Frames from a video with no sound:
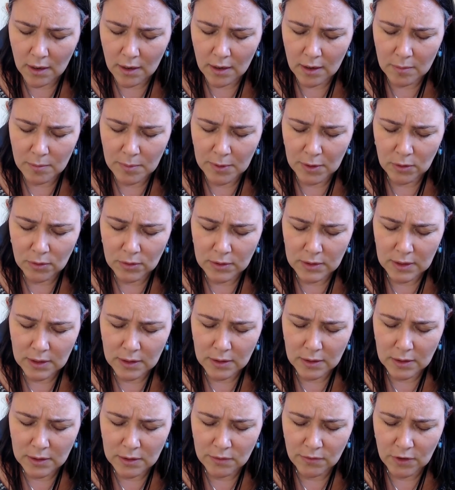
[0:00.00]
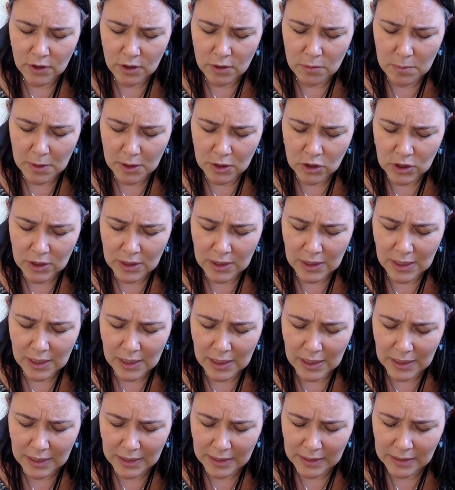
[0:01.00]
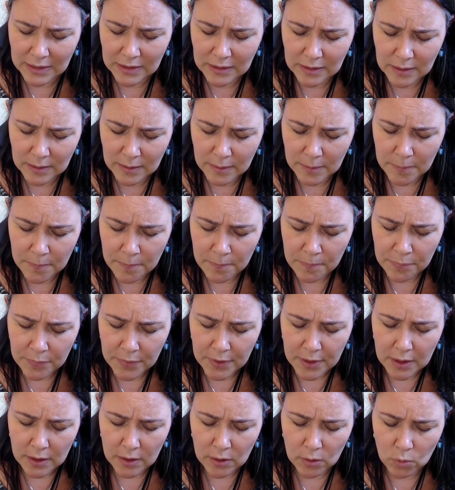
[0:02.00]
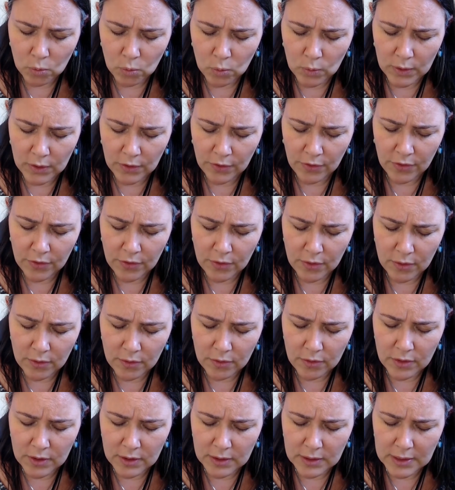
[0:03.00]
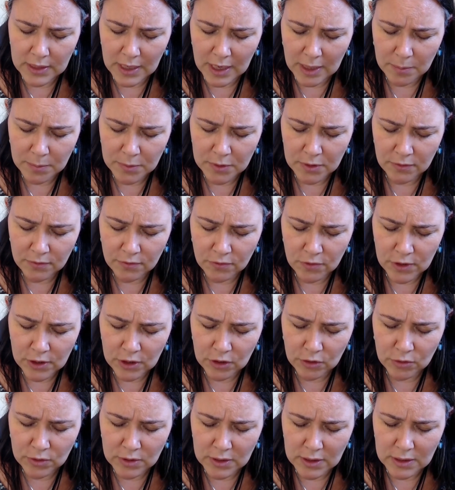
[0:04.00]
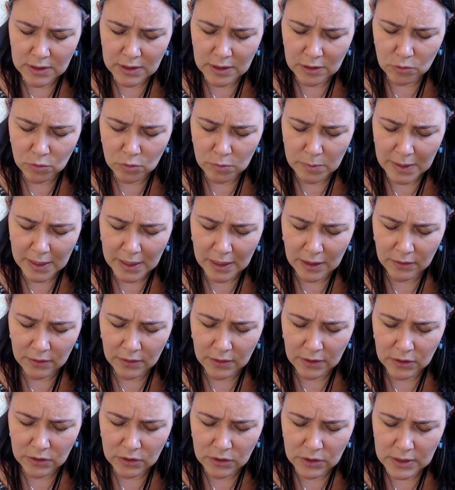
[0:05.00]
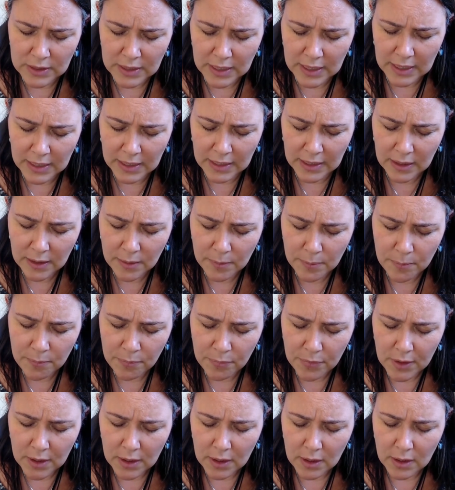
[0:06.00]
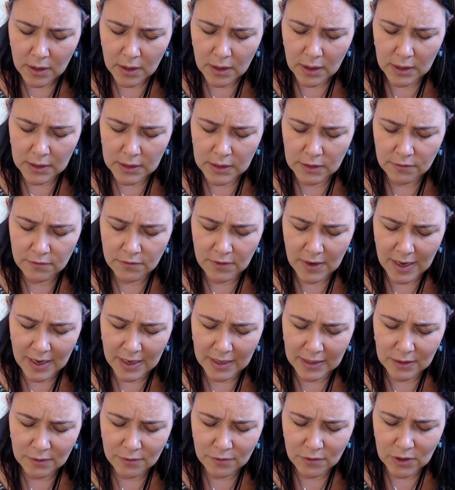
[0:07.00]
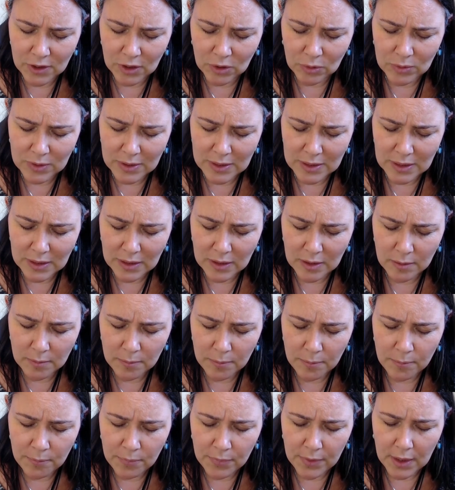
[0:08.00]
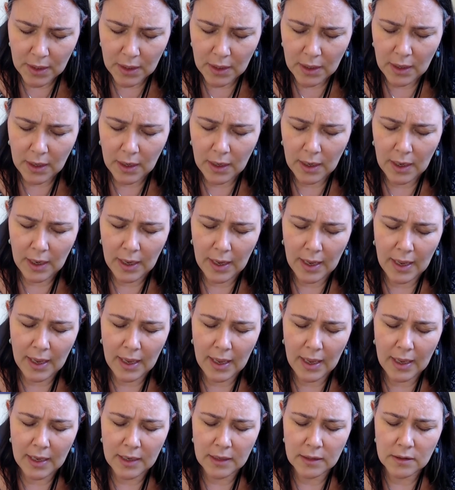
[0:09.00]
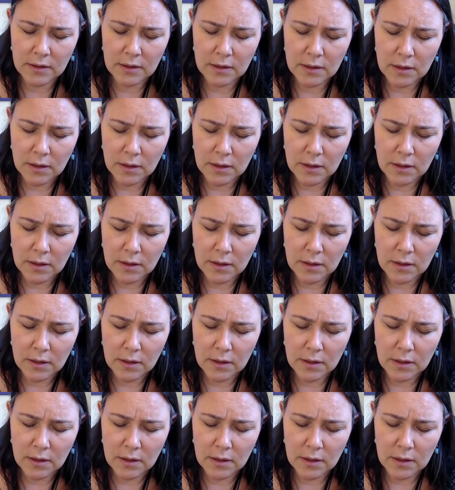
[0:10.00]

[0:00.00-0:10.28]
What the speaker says: because this is very much in line with the types of frequencies that will be out there today. A divine frequency. And